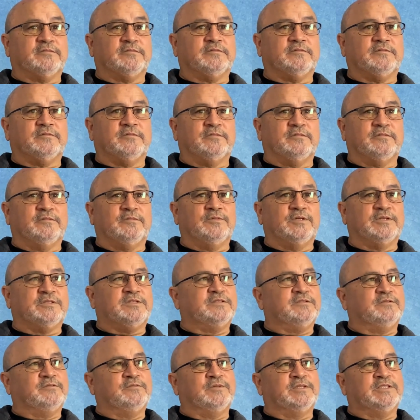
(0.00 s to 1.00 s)
mm.
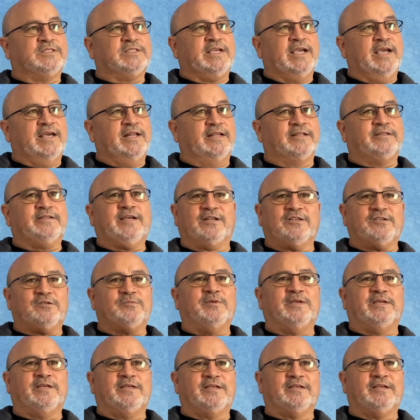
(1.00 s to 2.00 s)
which which kind of touched
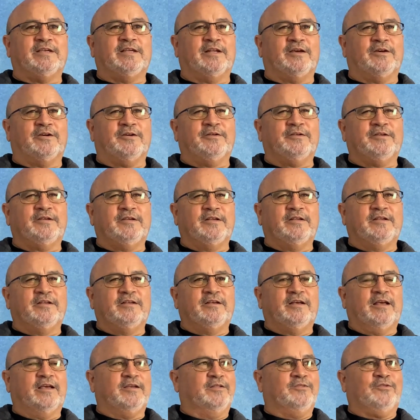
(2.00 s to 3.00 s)
me, you know.
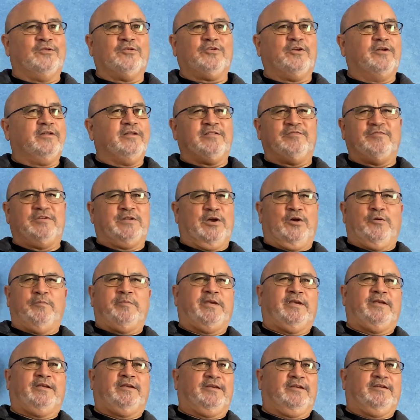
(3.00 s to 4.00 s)
I go, this girl doesn't even know
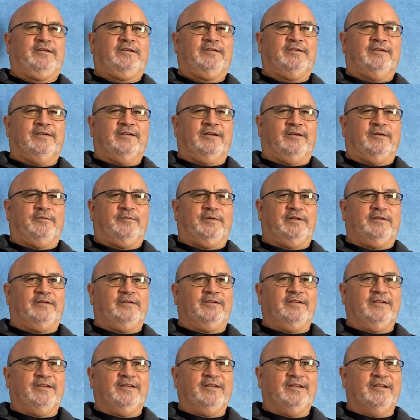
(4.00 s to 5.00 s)
me, you know what I mean?
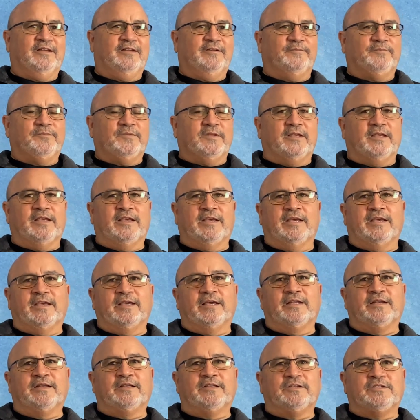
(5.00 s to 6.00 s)
Sure.
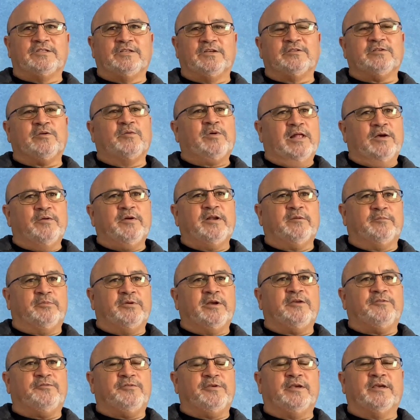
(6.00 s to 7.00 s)
And she goes, well, I want to
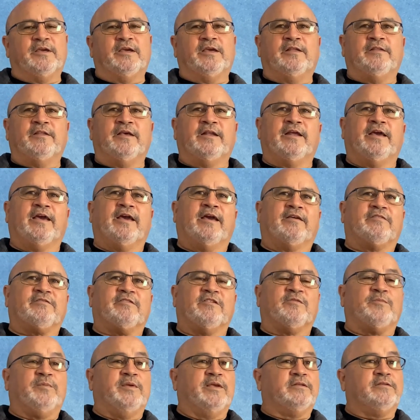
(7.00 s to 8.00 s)
pray for you. And then I asked
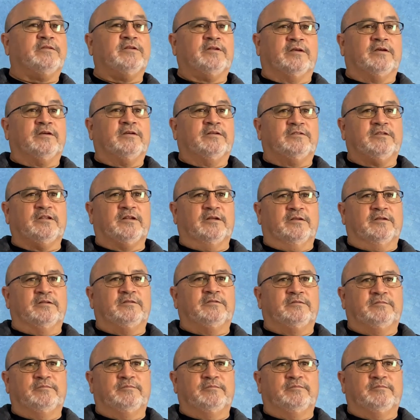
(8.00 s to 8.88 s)
to speak to the, to the